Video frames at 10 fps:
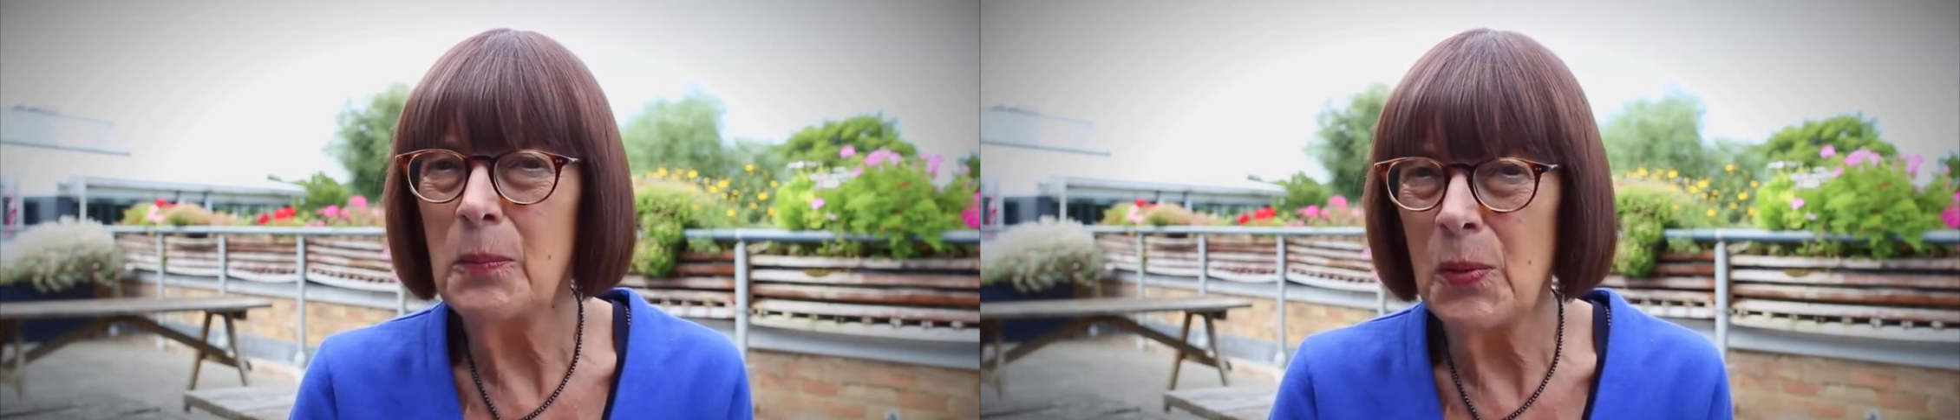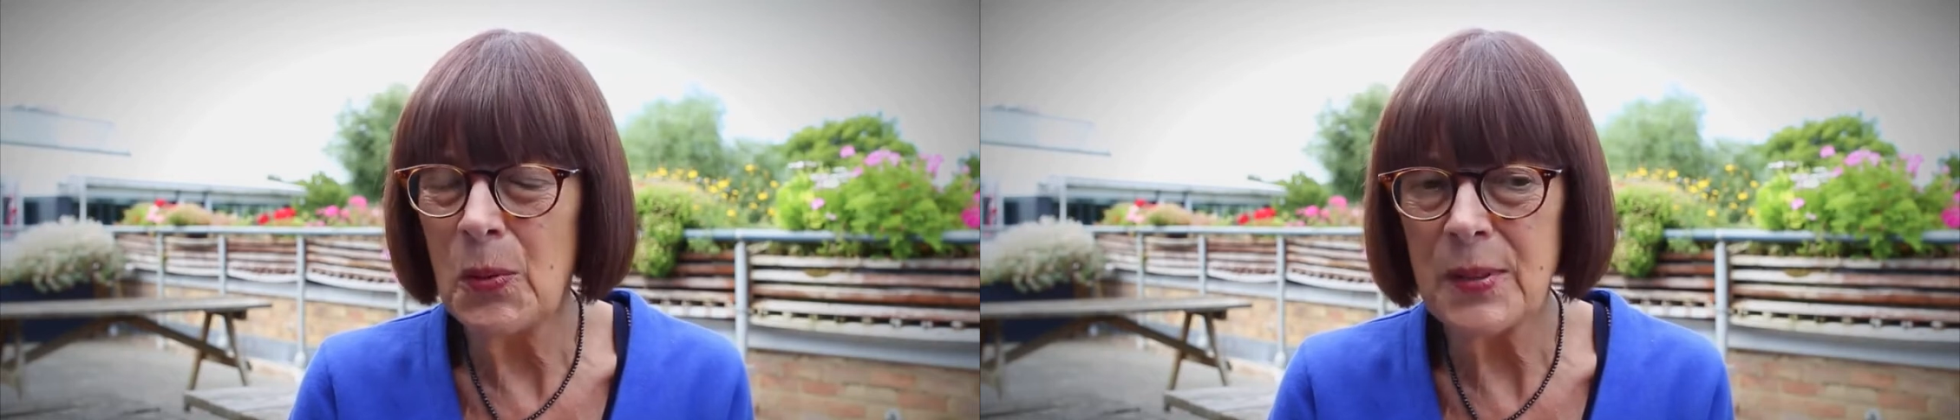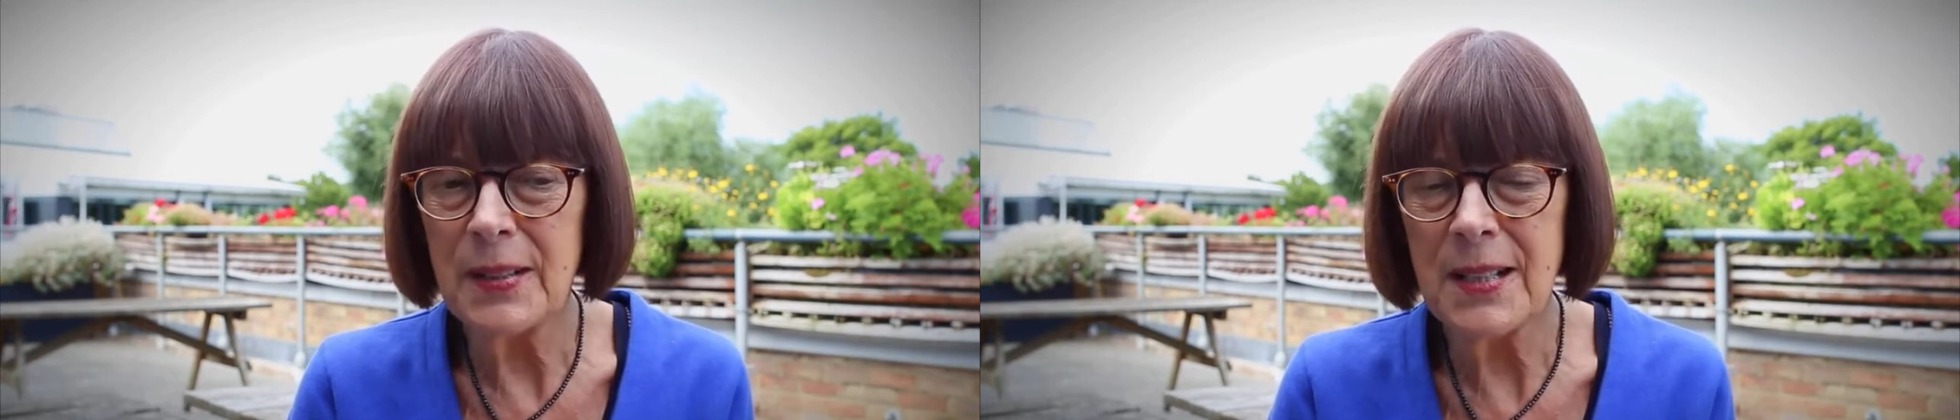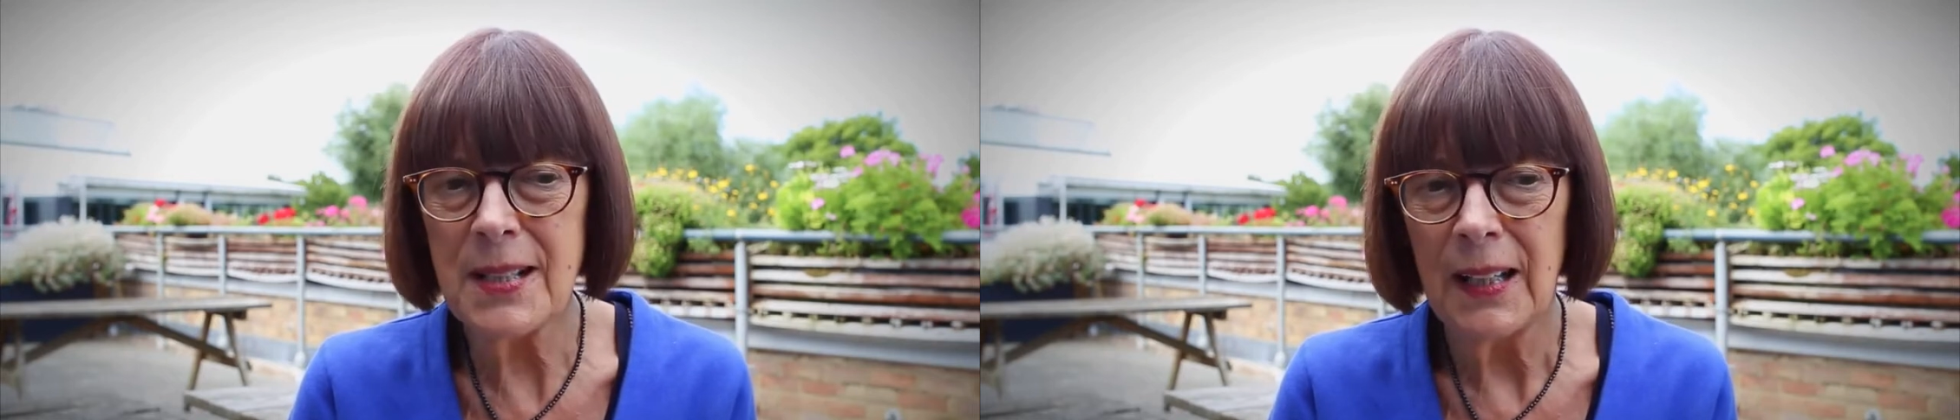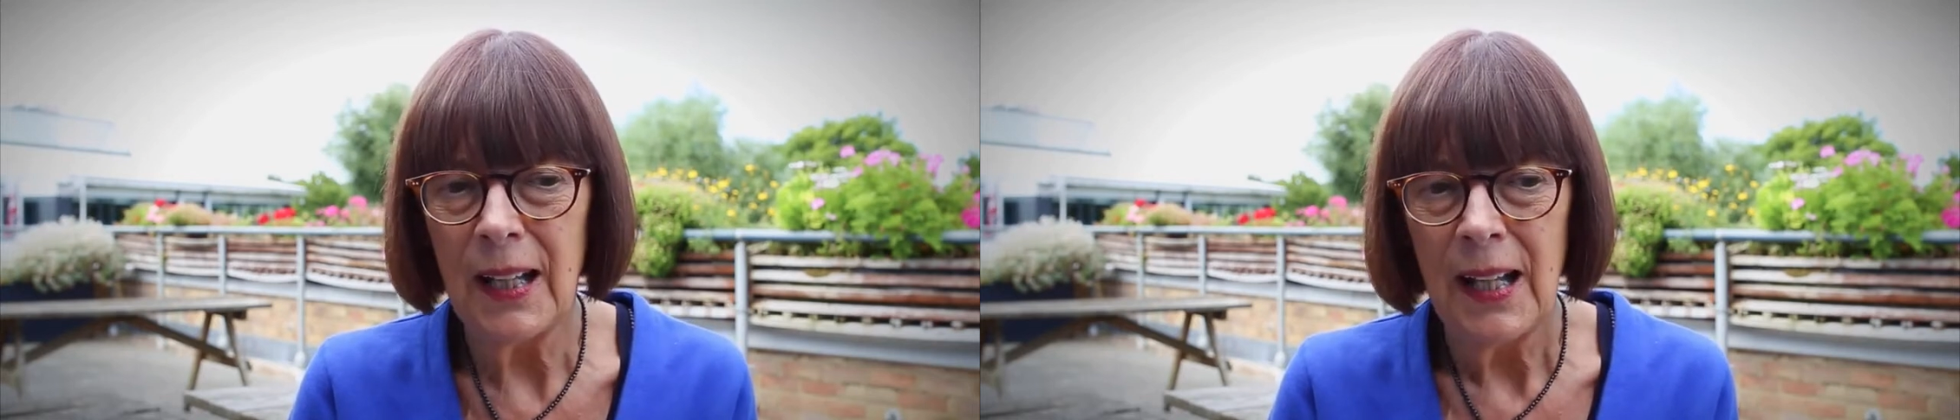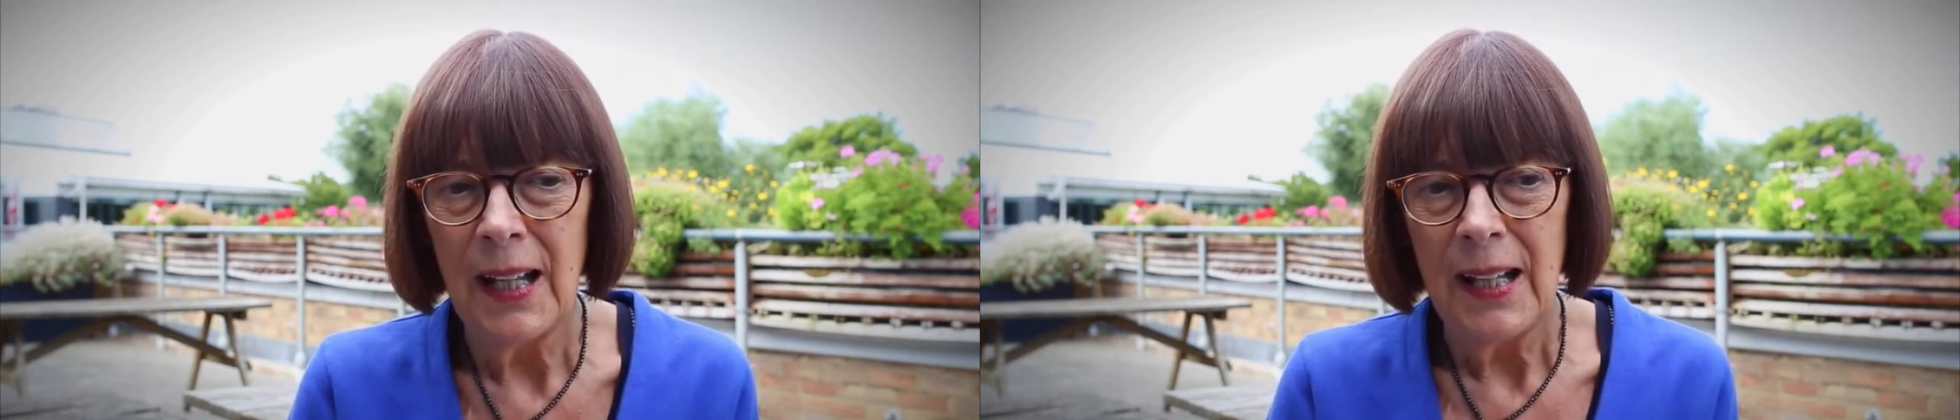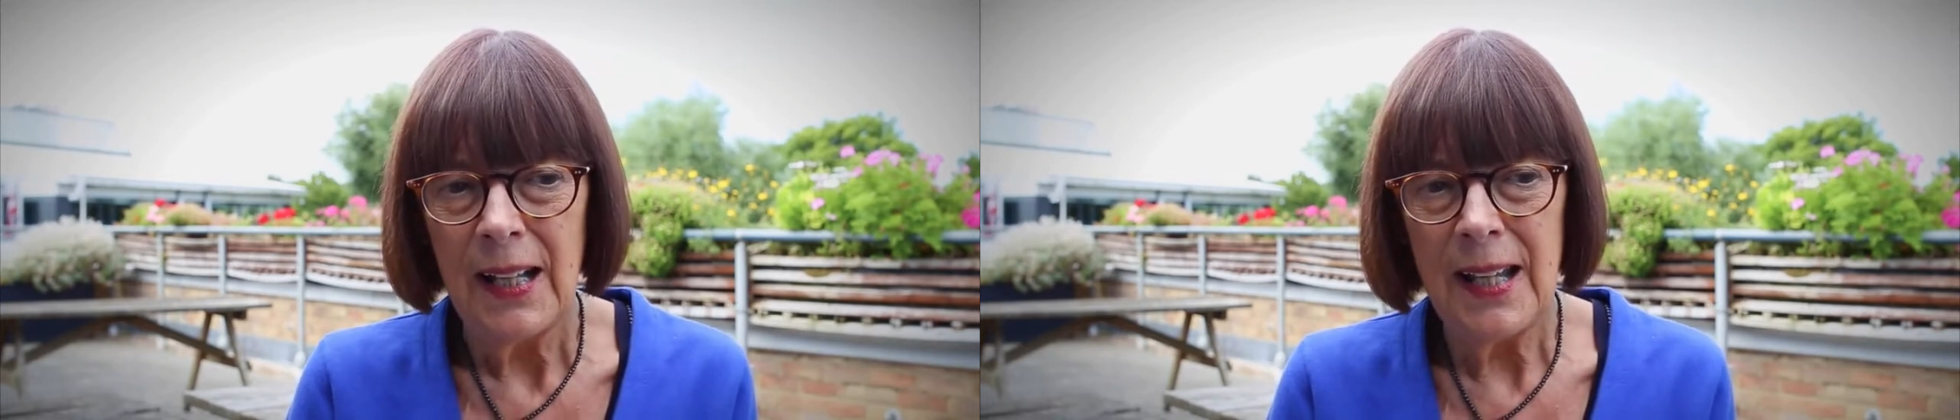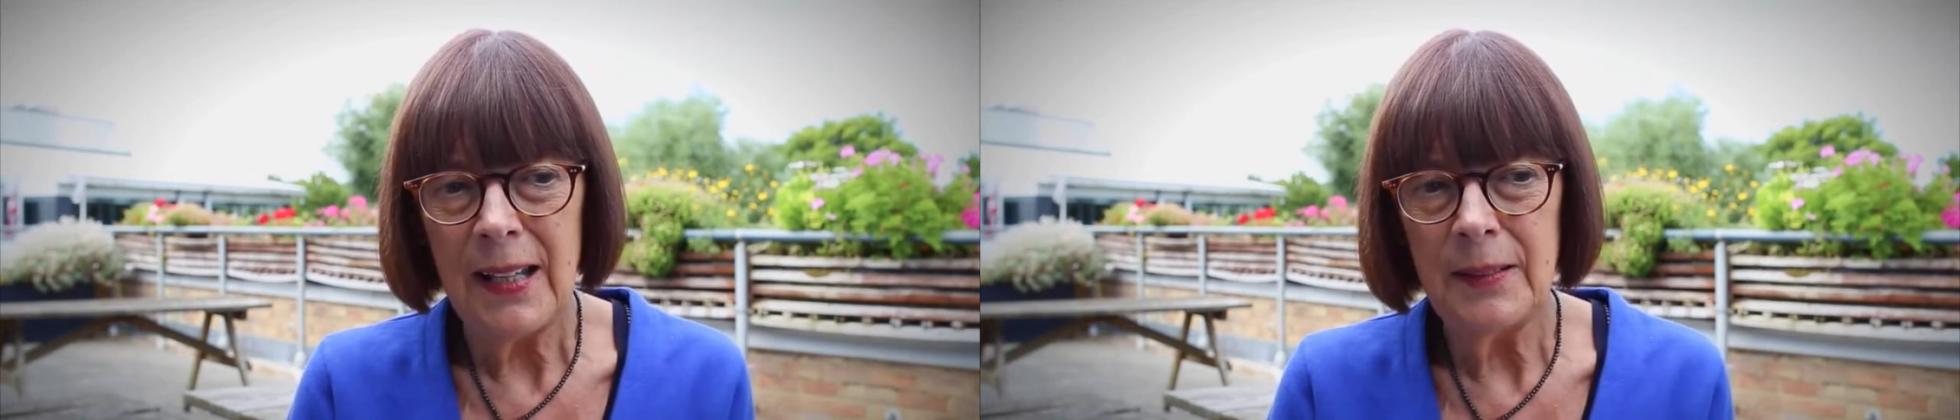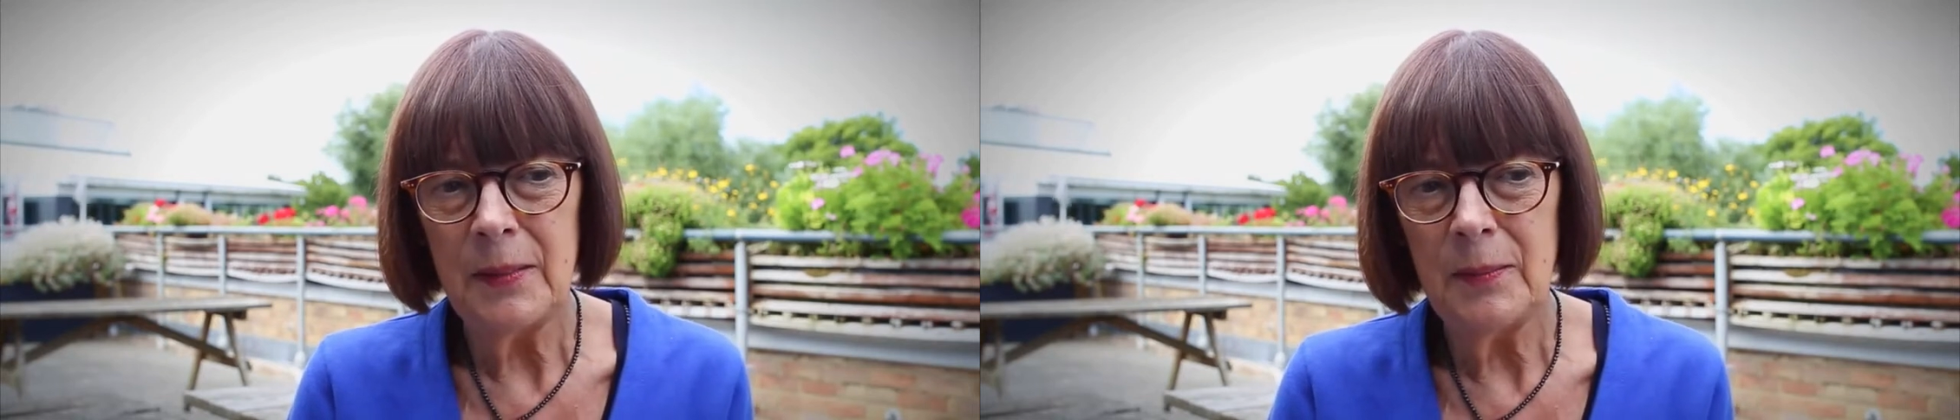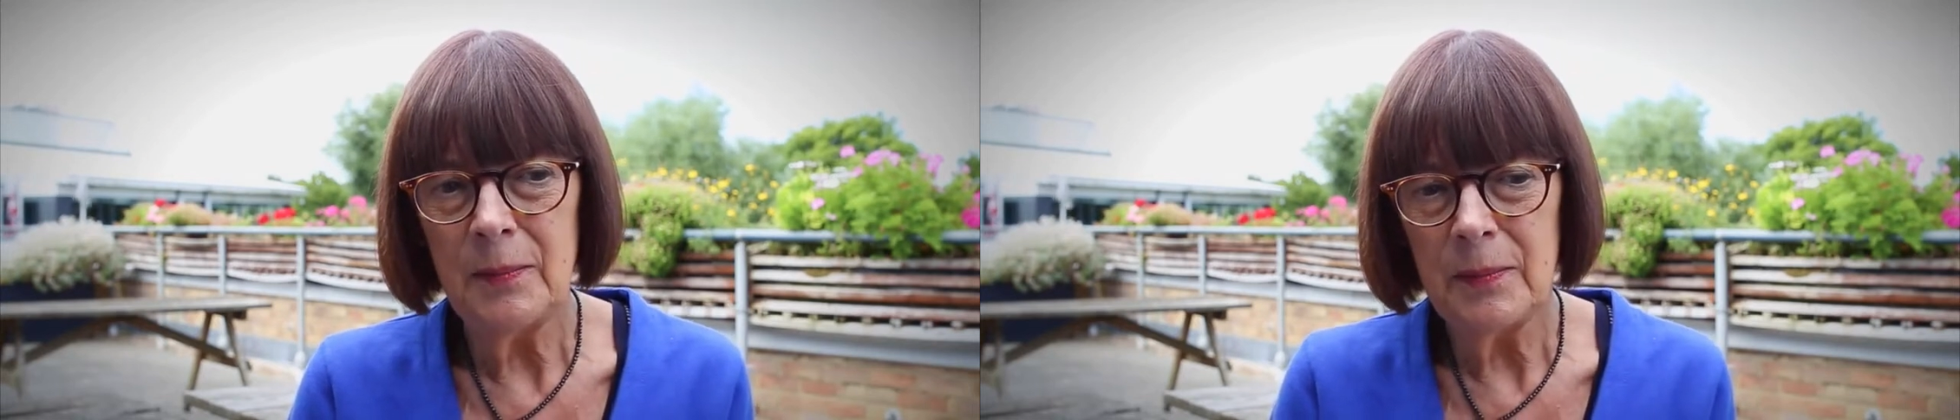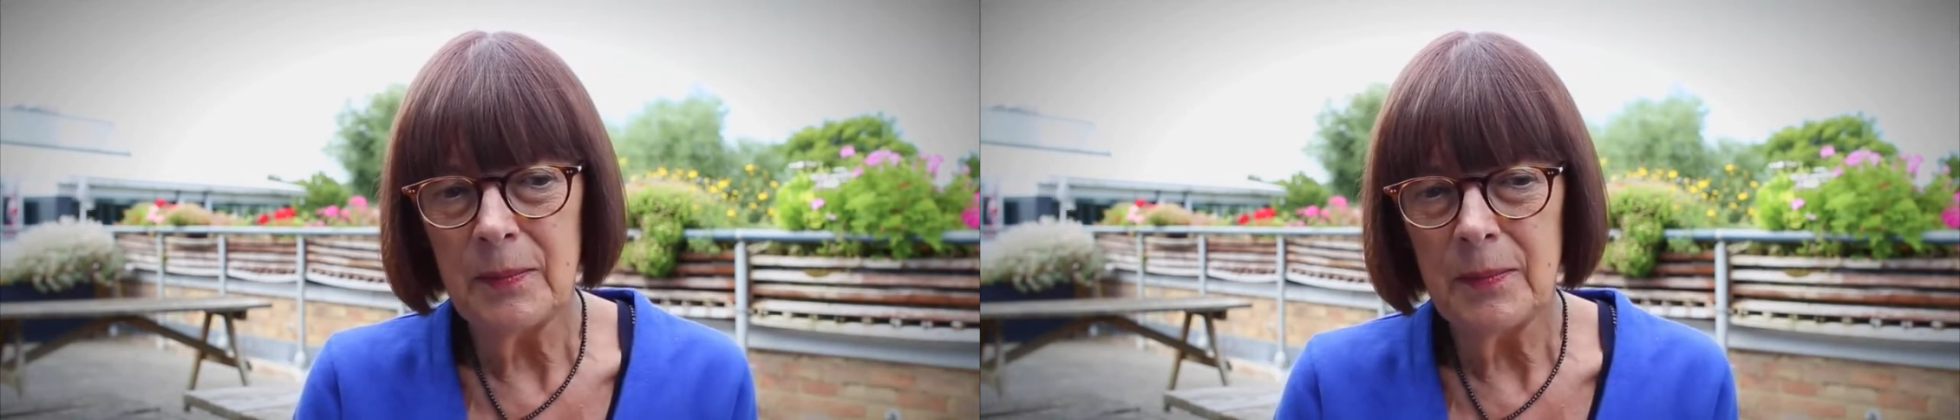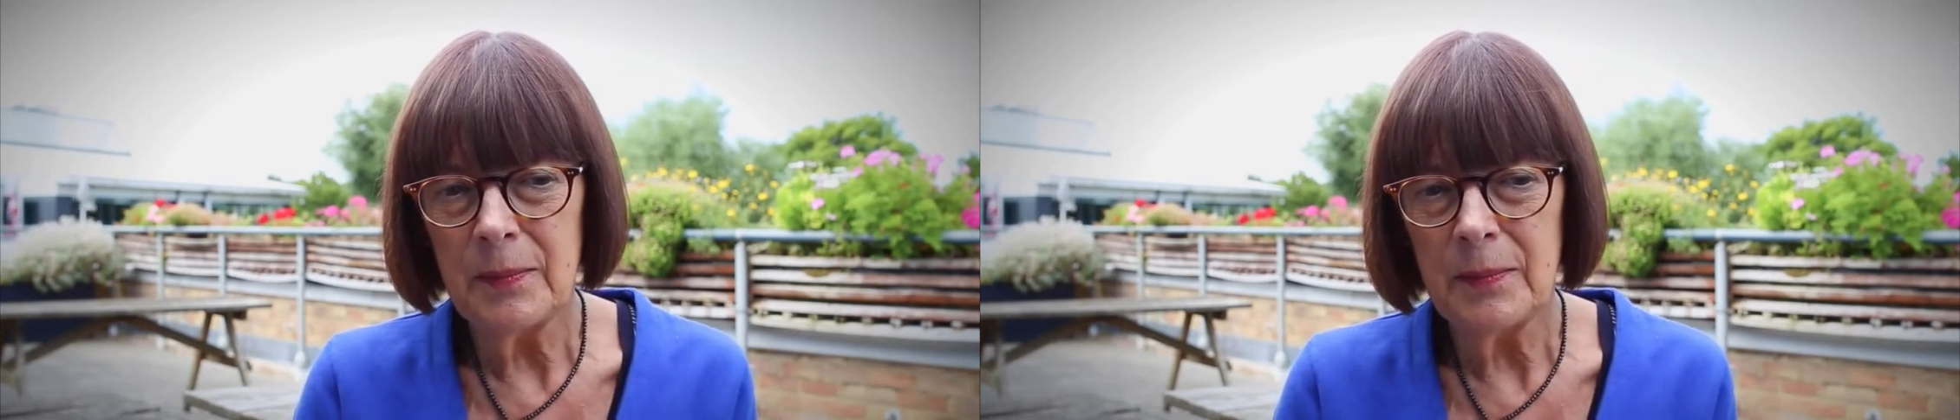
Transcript: important in